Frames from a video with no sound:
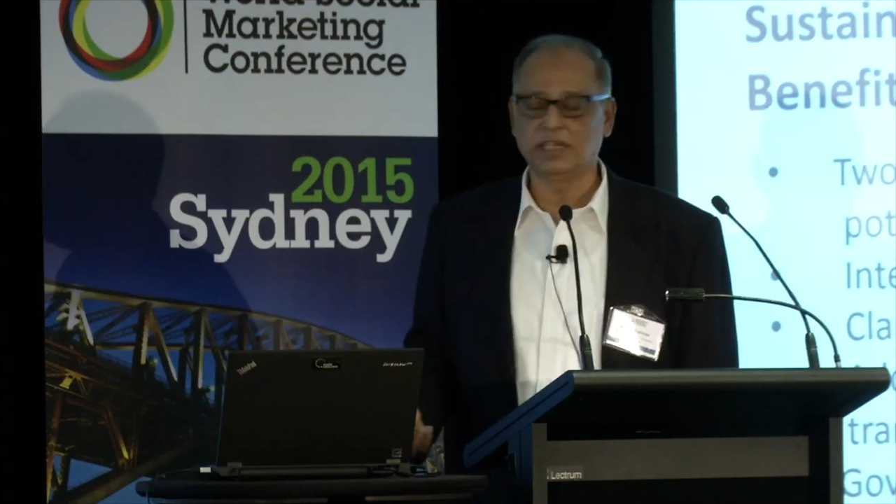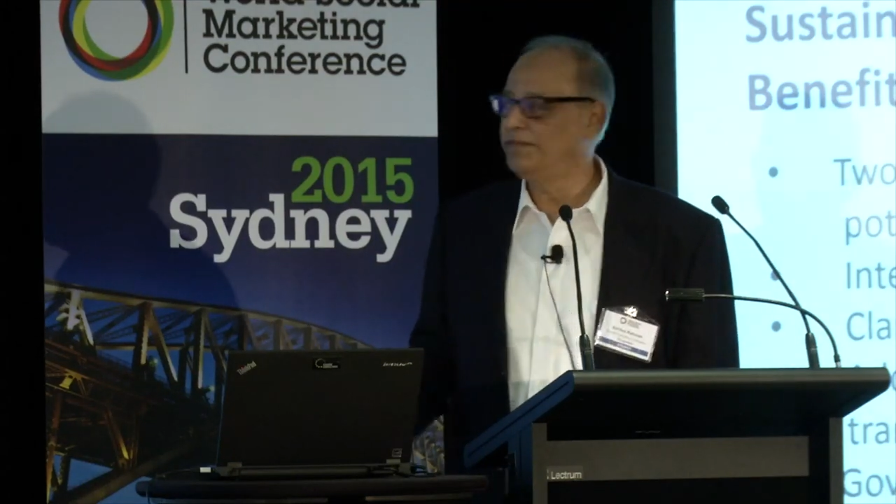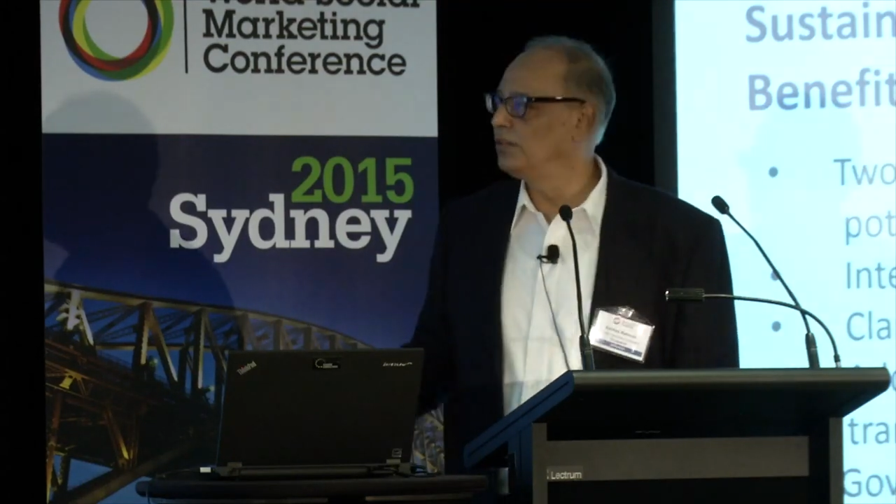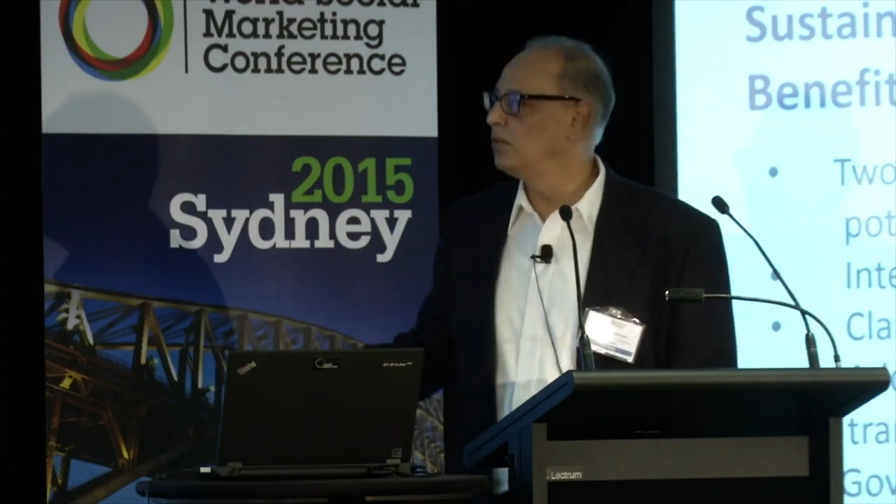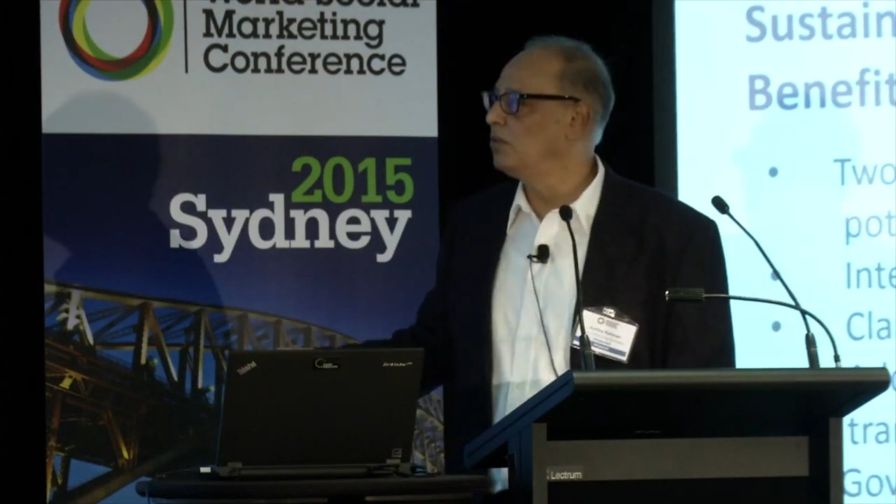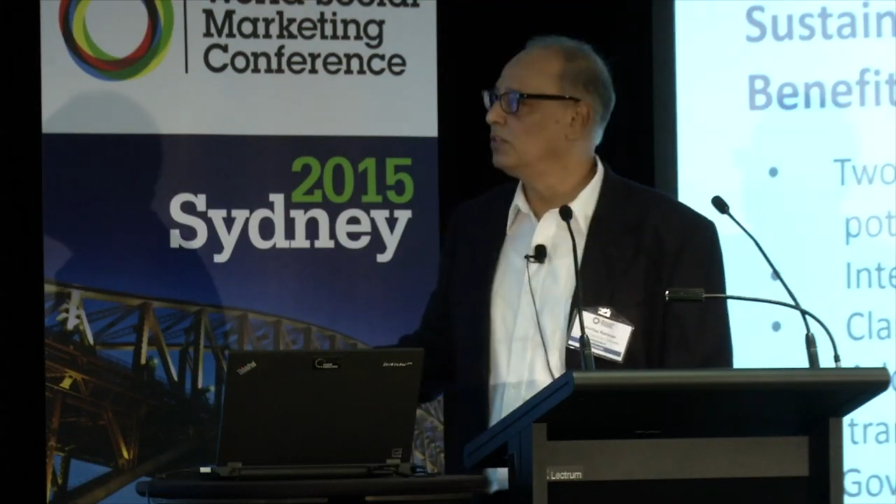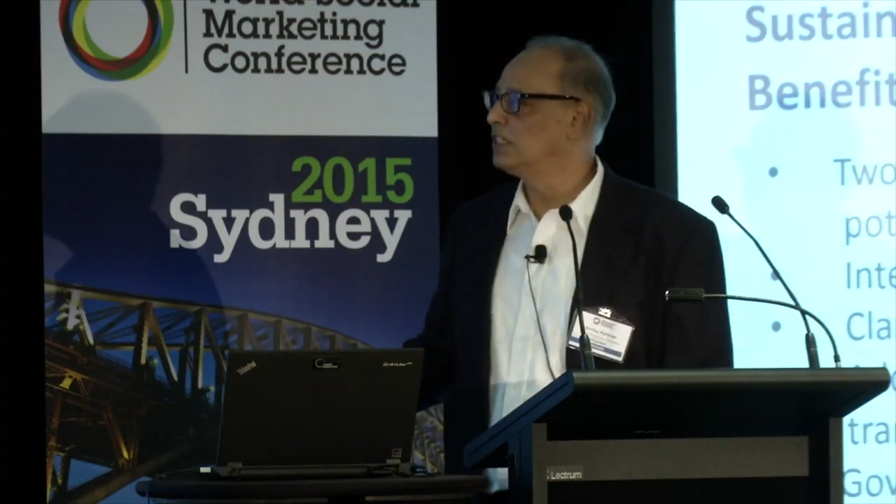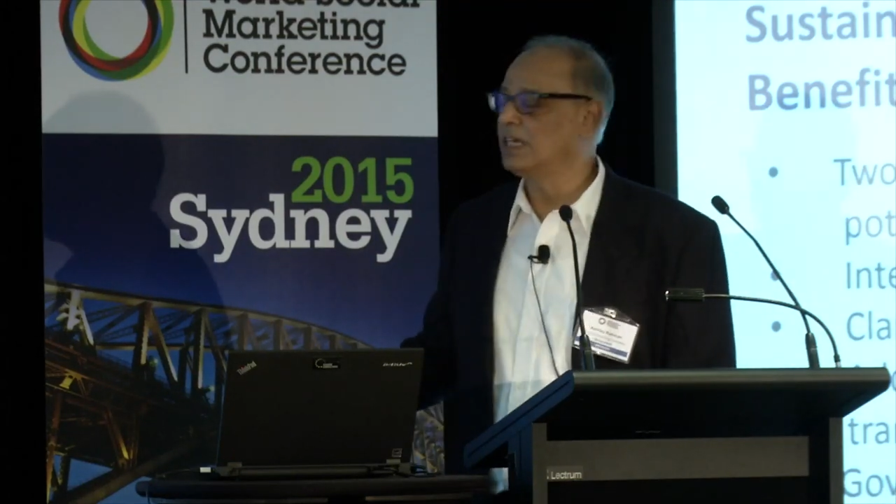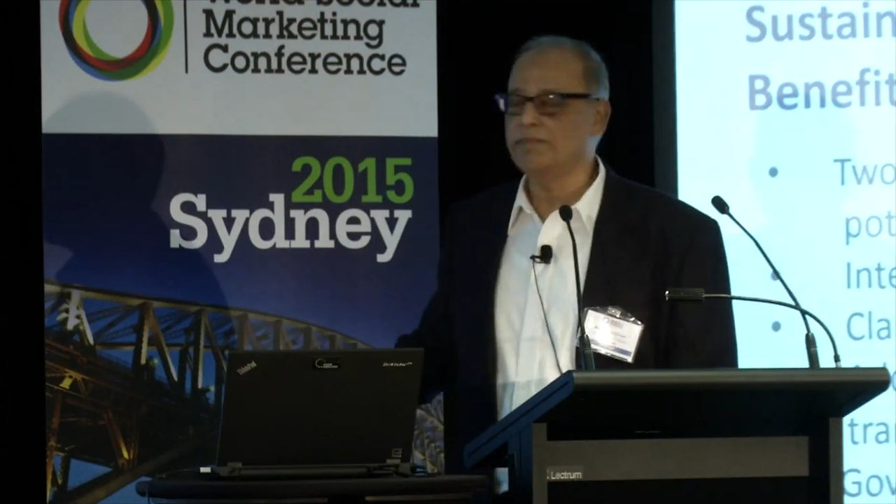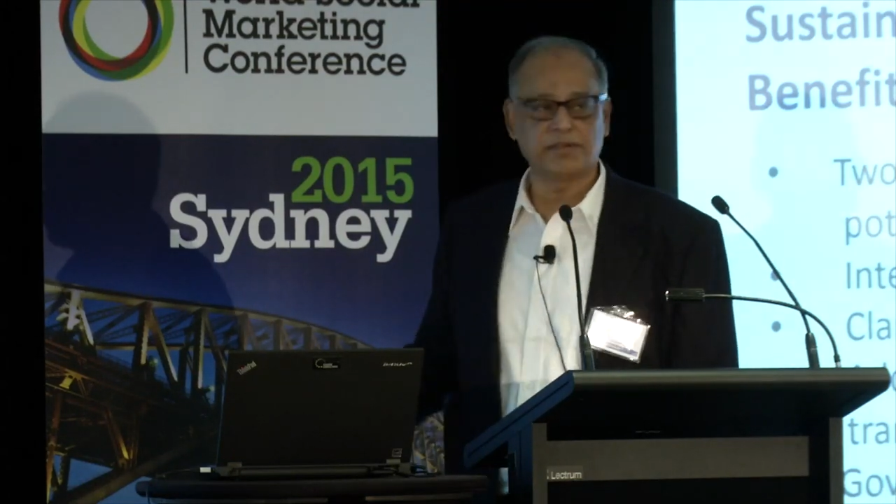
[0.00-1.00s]
If you don't
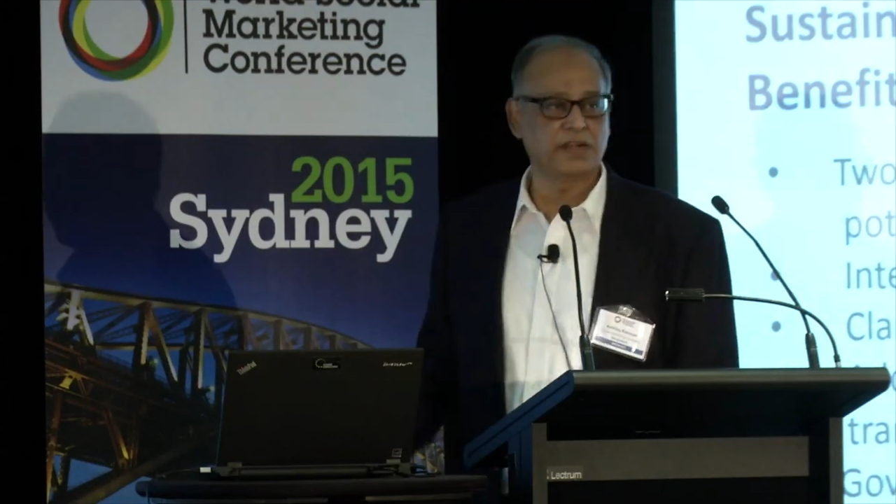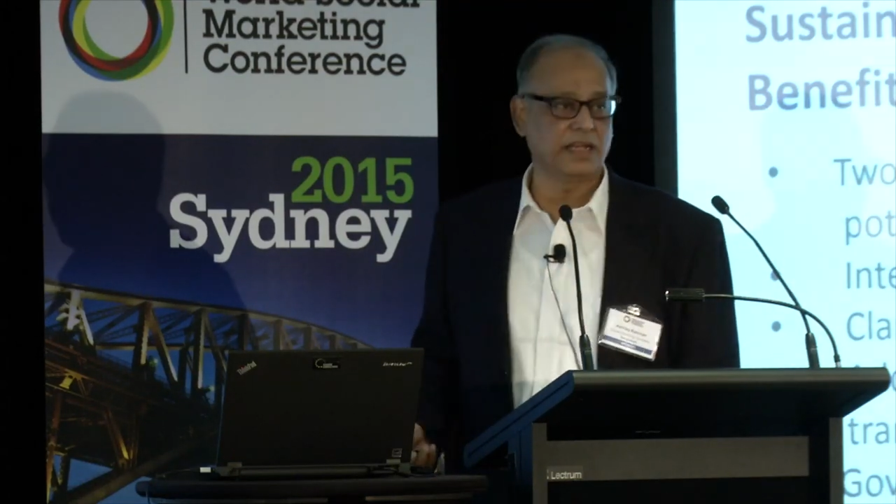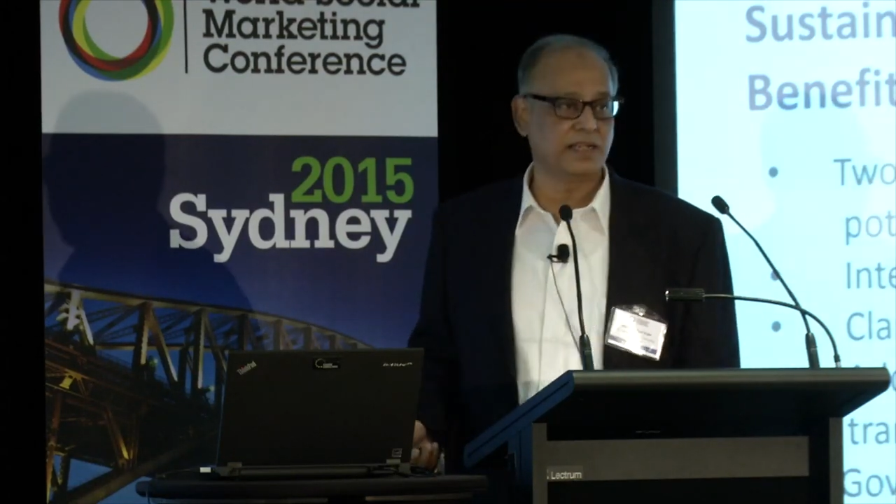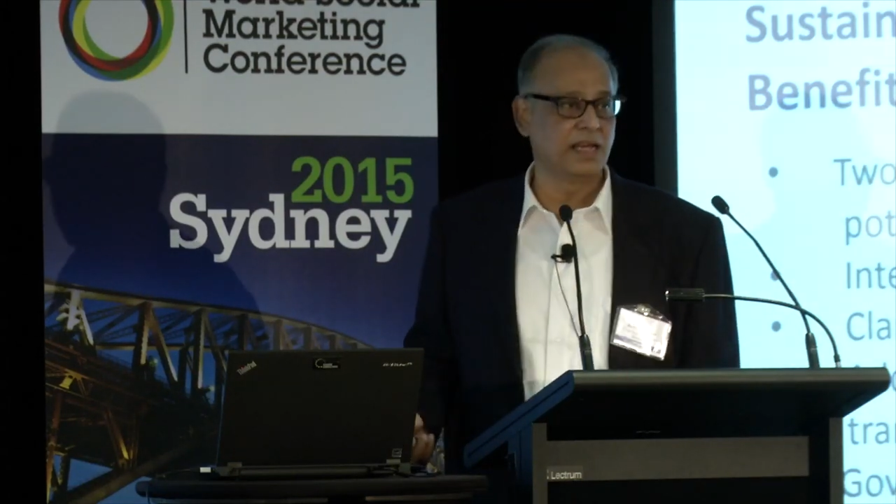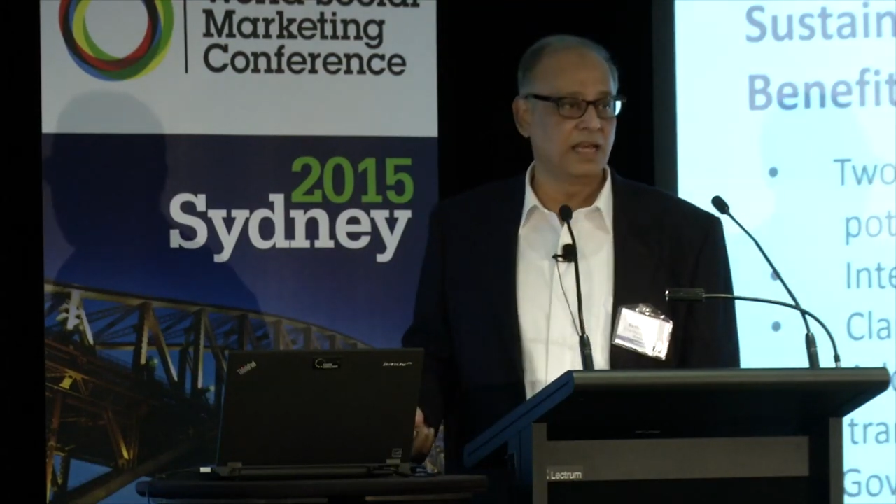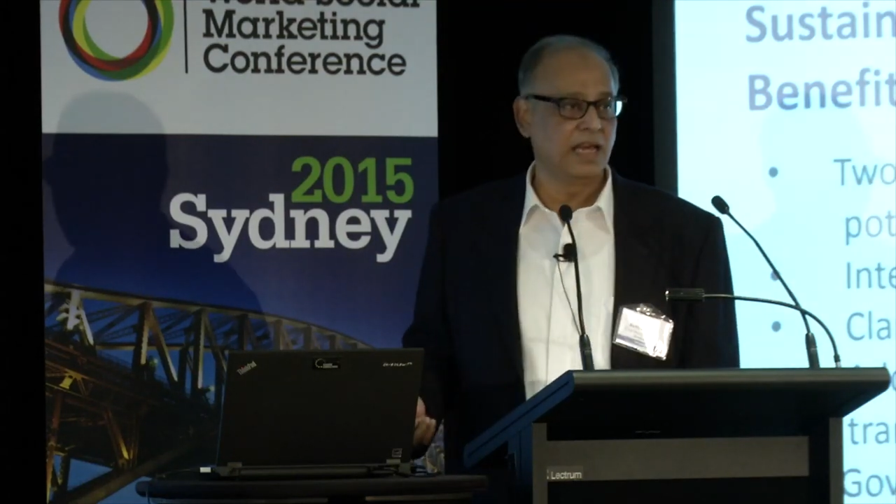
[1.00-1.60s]
separate